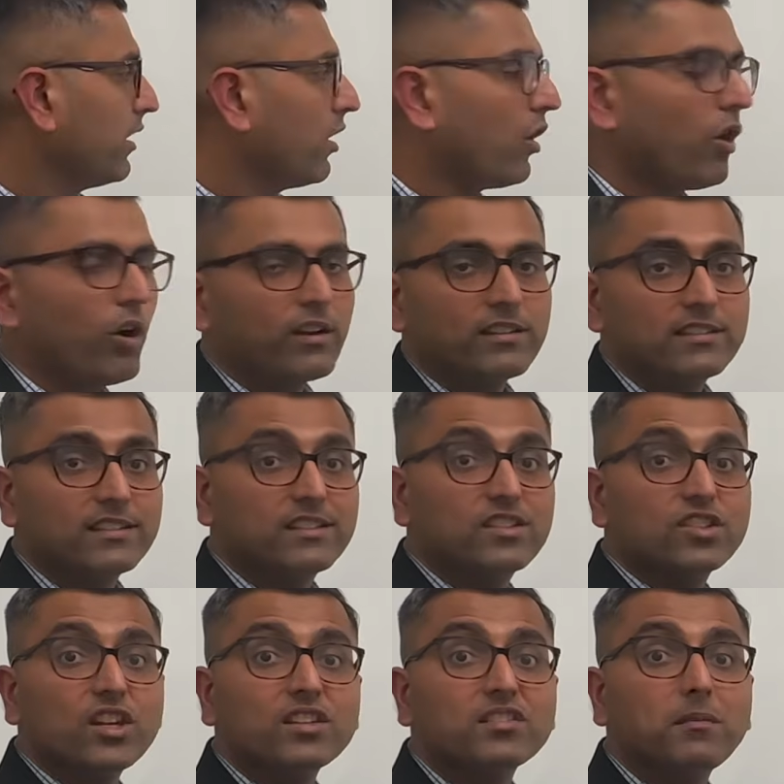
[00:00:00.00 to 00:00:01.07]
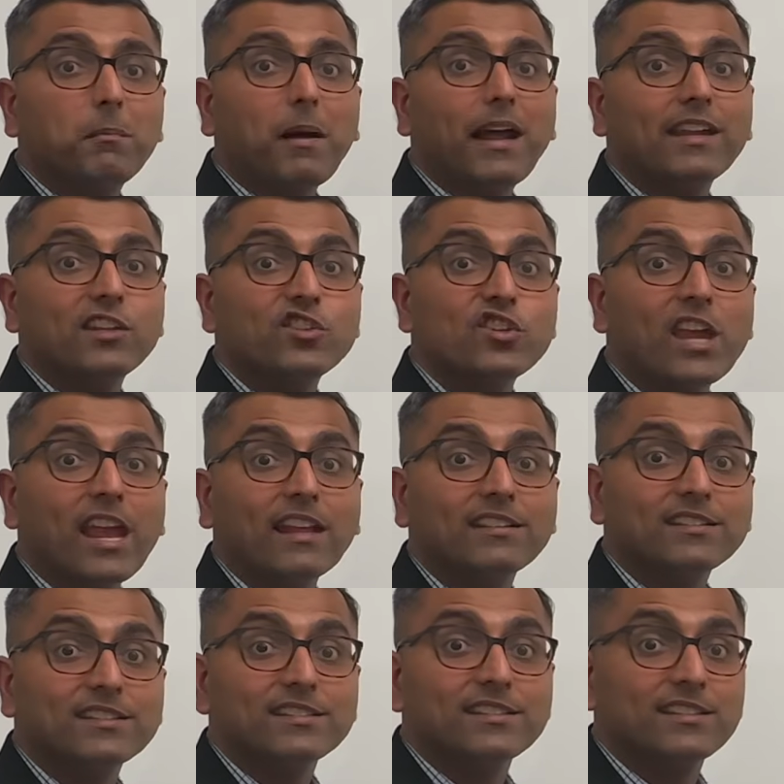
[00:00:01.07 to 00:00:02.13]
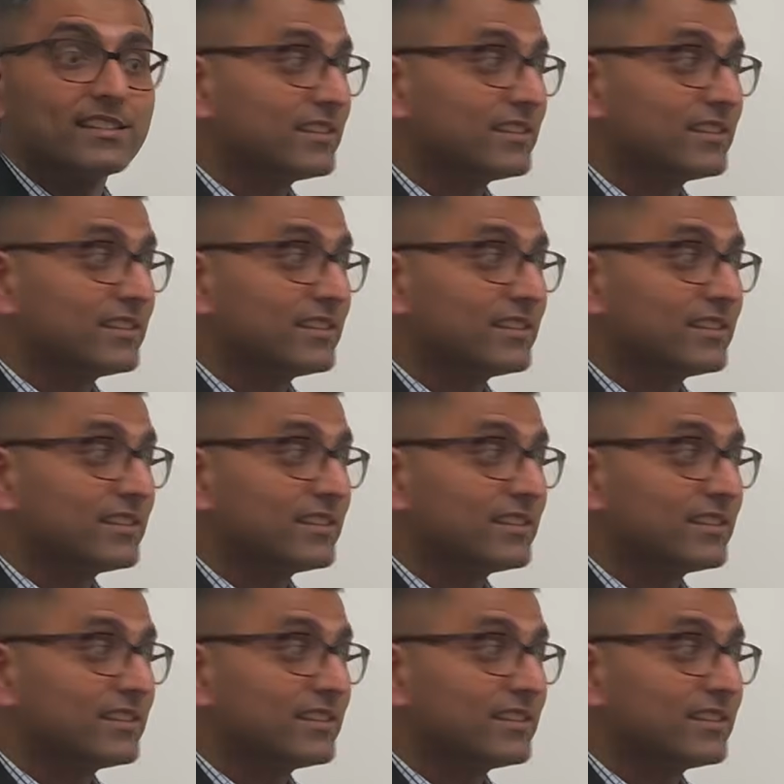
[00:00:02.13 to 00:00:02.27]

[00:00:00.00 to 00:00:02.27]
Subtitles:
or is this just by chance